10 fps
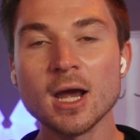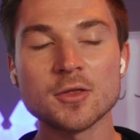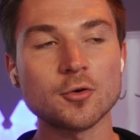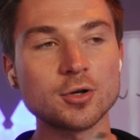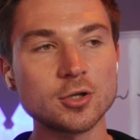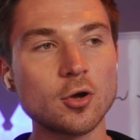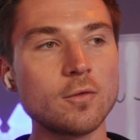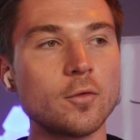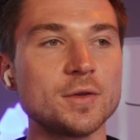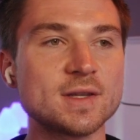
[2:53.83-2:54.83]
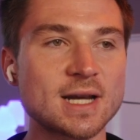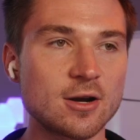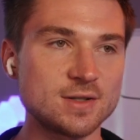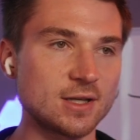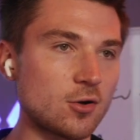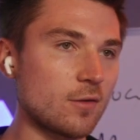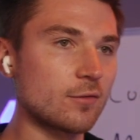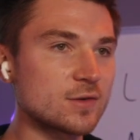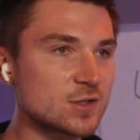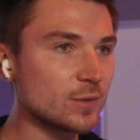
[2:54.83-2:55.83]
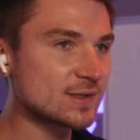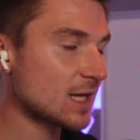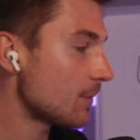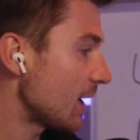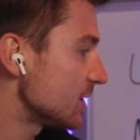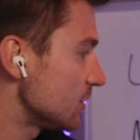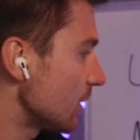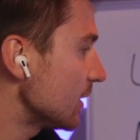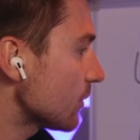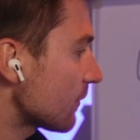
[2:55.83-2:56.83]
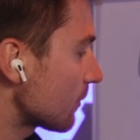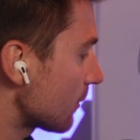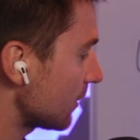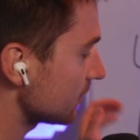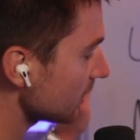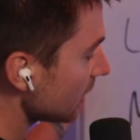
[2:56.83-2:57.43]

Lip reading: They're going to go for these higher ticket offers. So we set mine to anywhere from around